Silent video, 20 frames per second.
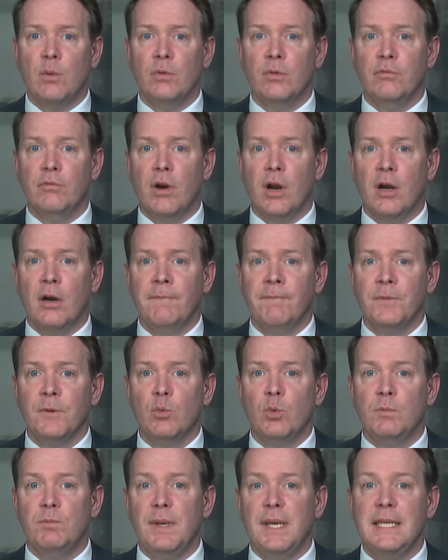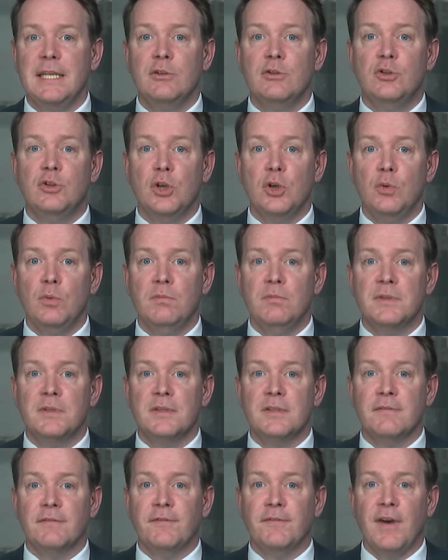UNRWA would be doomed
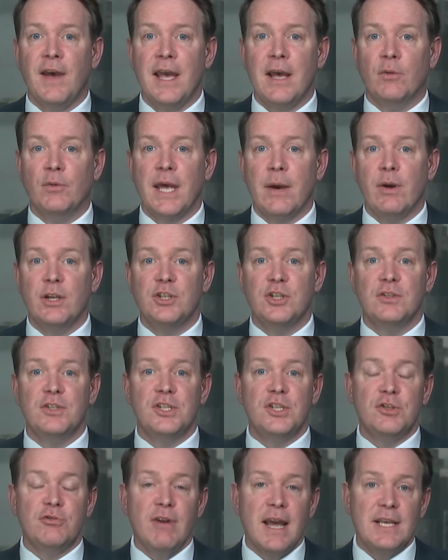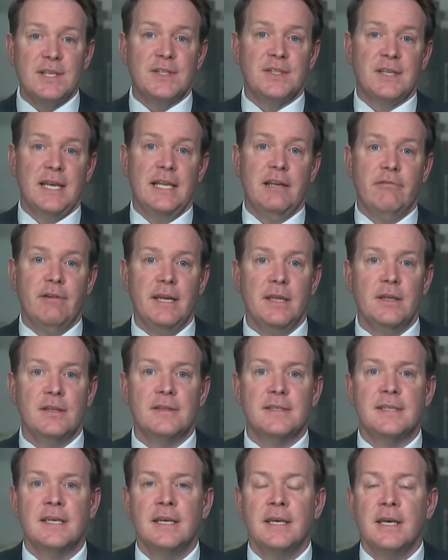to fail. Now, I should stress, Hillary,
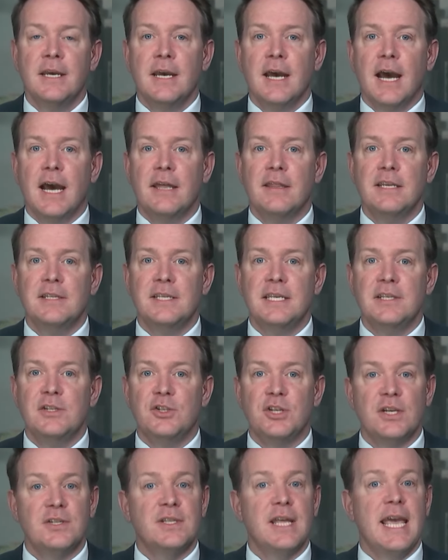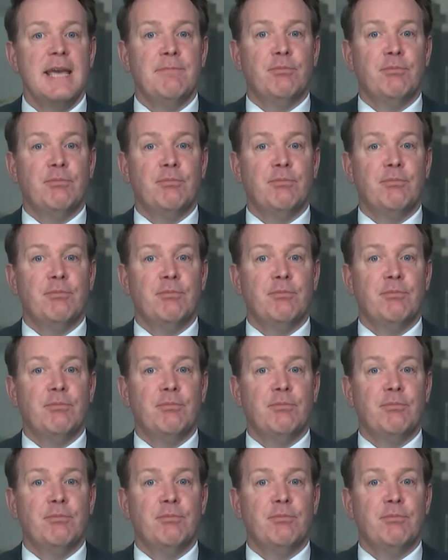that uh, this is just a